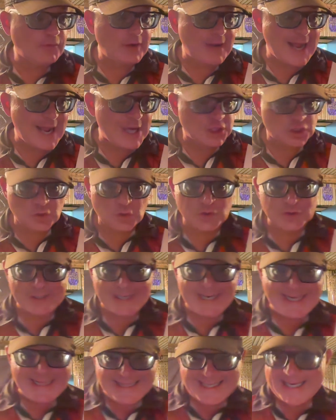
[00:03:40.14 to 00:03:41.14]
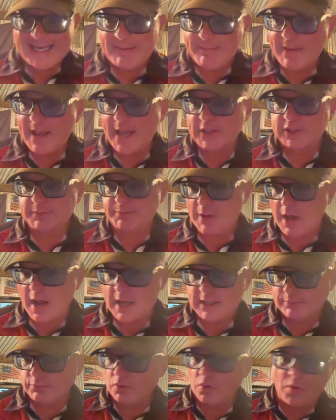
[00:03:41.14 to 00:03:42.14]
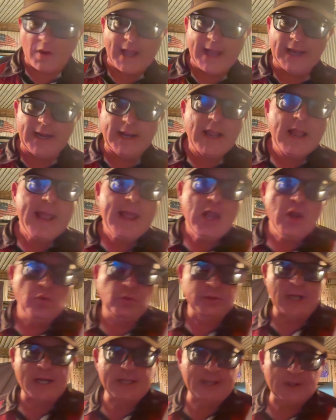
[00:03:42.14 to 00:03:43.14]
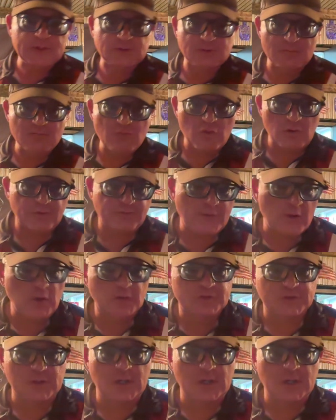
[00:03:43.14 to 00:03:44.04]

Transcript: Nationals in the best possible way. We need to get some more folks